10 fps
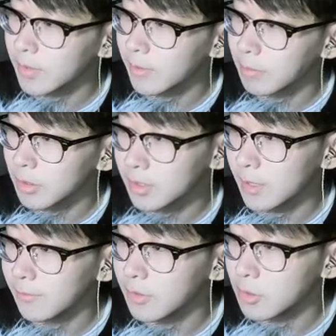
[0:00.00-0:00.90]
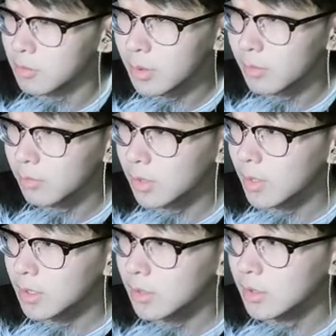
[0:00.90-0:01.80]
a bird's eye view, but we
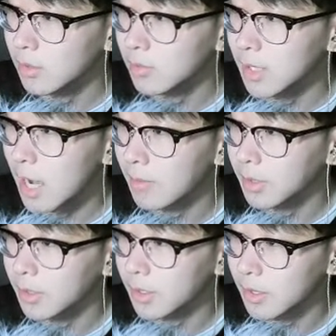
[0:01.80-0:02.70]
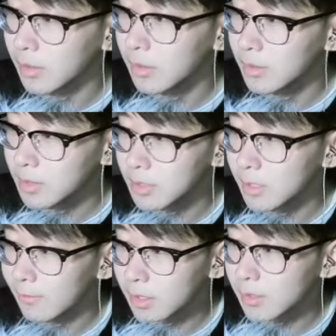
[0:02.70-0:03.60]
don't actually know what's happening in
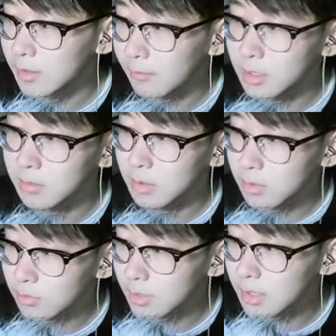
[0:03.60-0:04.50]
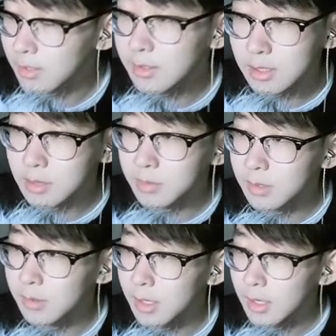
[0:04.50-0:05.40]
specifically divisible 3
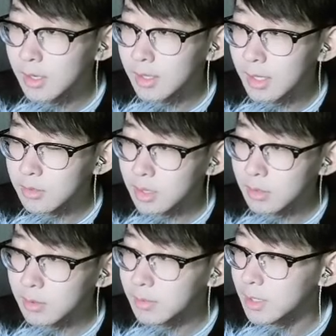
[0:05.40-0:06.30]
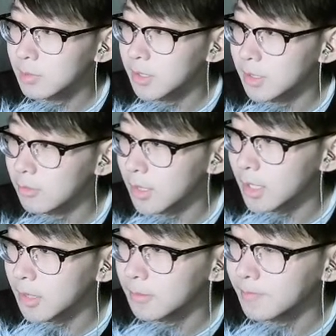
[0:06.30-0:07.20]
6-bit. And that's what I'm going to be explaining right
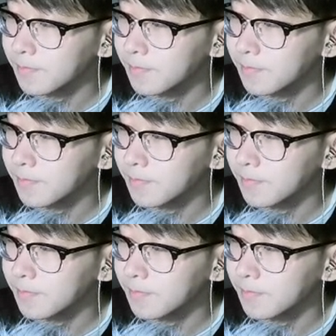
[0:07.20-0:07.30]
now.